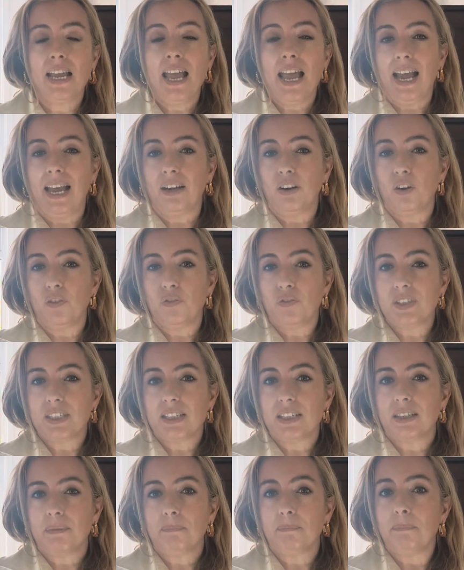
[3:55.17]
And
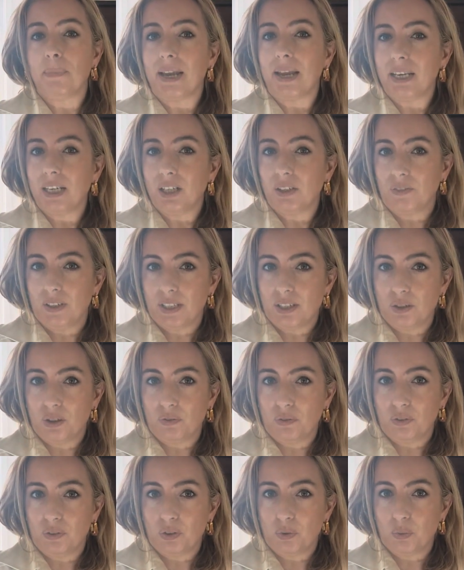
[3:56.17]
obviously many of his
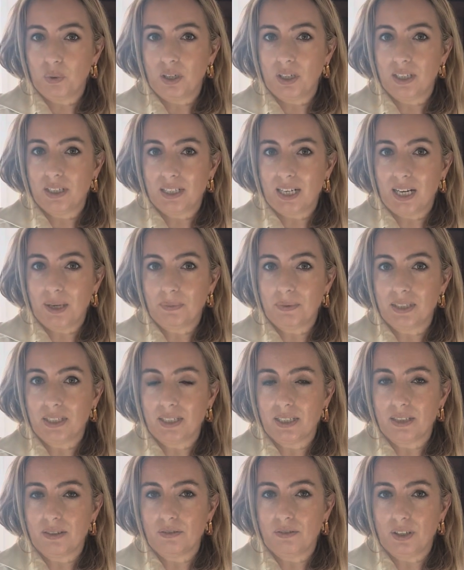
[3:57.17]
novels were adapted
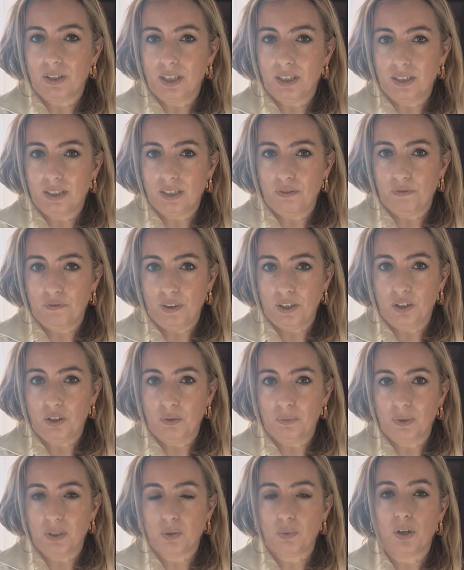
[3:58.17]
into
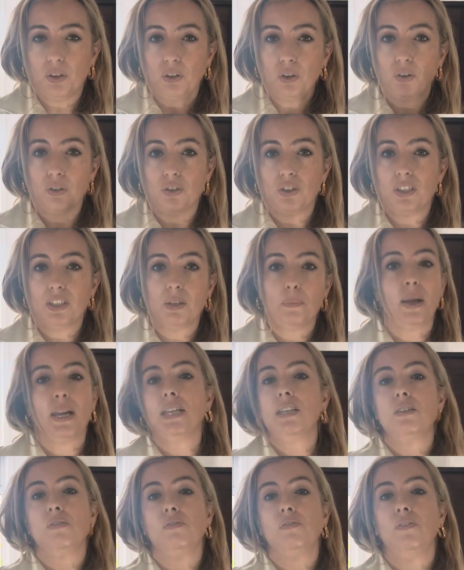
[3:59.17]
films as well, not just The
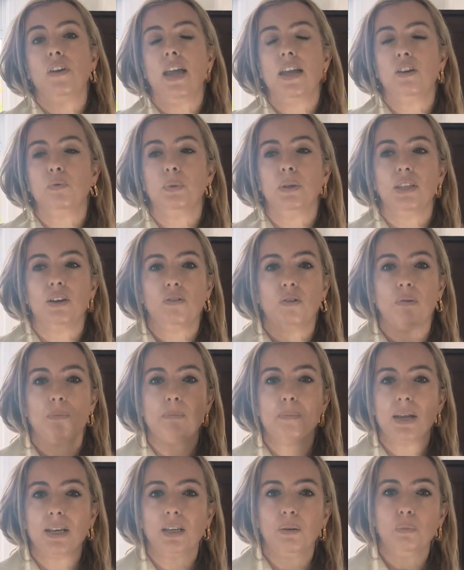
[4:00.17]
Painted Veil, but there were
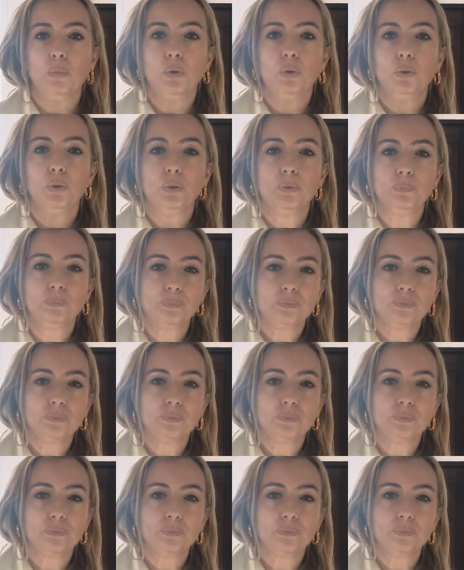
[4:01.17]
many more.